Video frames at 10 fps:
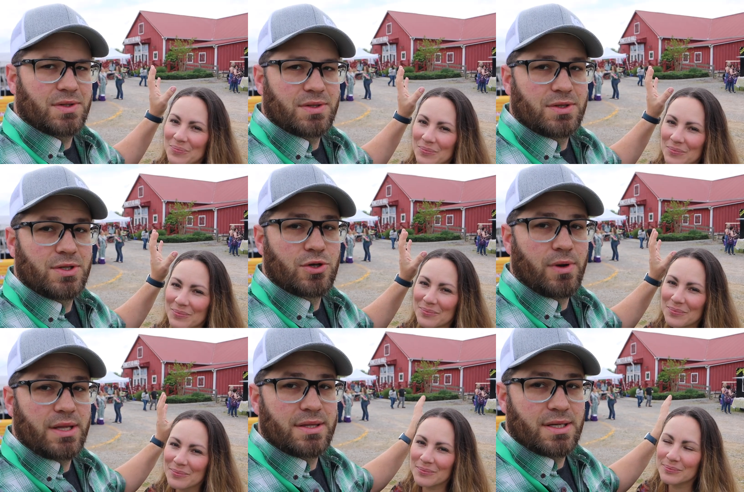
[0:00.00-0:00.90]
Speaker 1: know, the
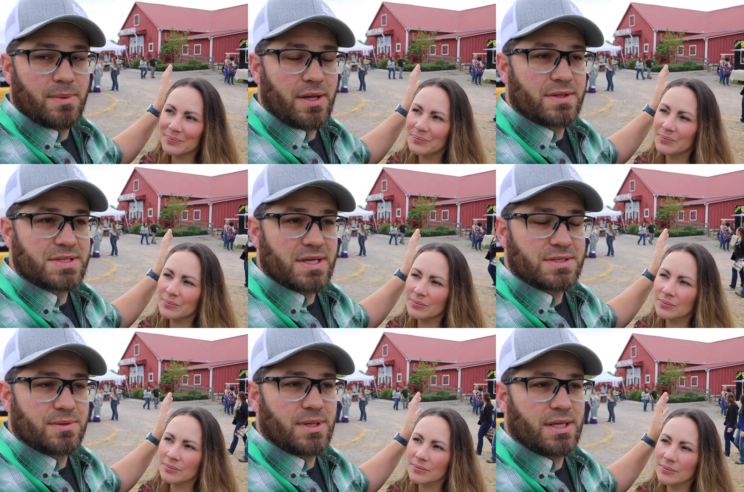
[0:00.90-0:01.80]
great thing about this
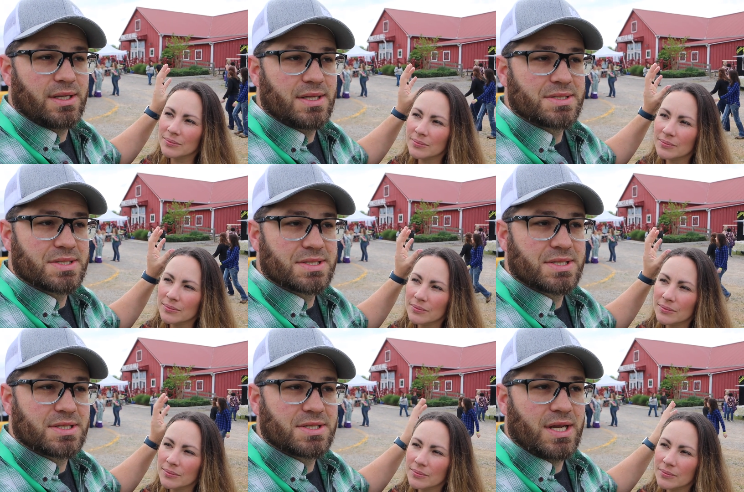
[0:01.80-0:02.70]
H O A is it's
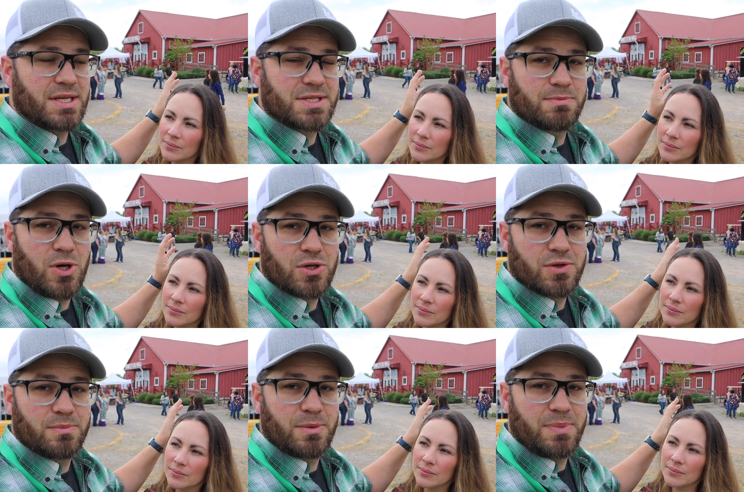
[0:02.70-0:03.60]
such a small
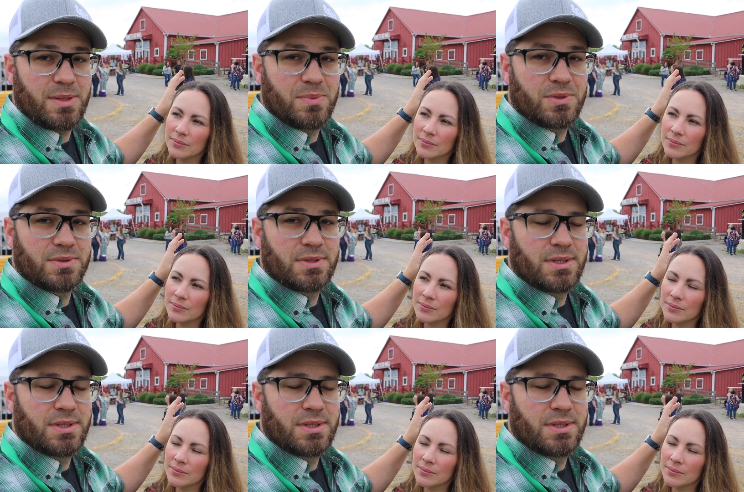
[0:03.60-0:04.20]
group of people